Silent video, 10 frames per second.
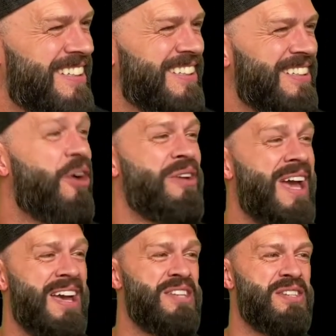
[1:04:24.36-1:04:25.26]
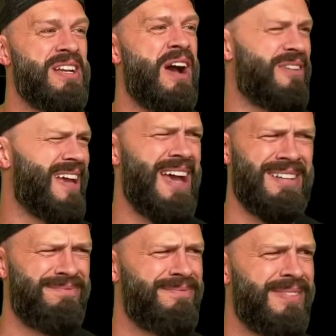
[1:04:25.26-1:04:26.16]
Oh yeah, his account. Yeah,
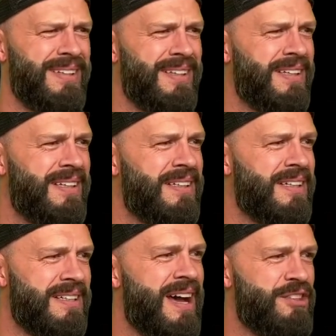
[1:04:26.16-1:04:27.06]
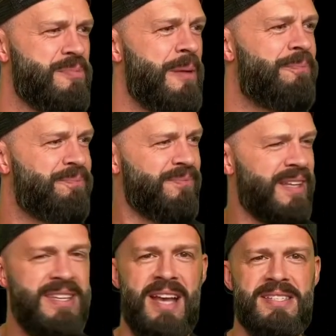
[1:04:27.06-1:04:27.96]
announcement.
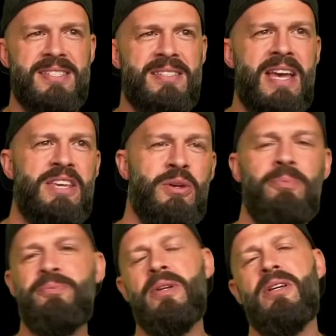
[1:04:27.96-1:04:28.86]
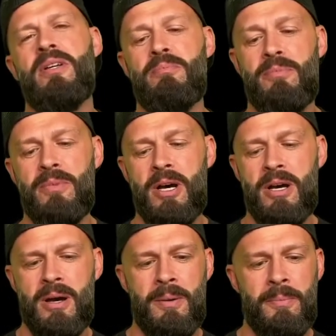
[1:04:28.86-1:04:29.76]
Yes, thank you.
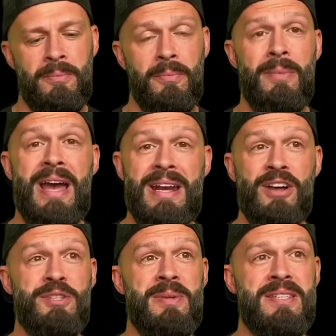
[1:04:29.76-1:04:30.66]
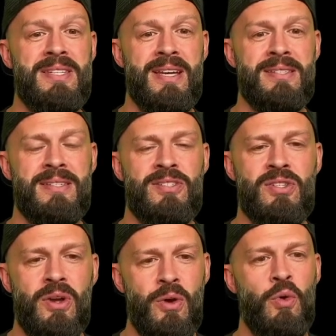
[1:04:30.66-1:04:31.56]
My announcement is this.
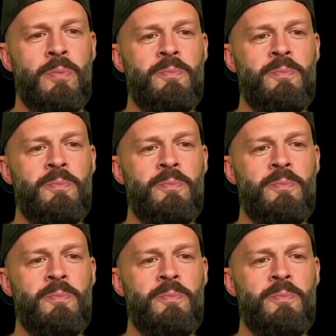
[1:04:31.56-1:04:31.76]
So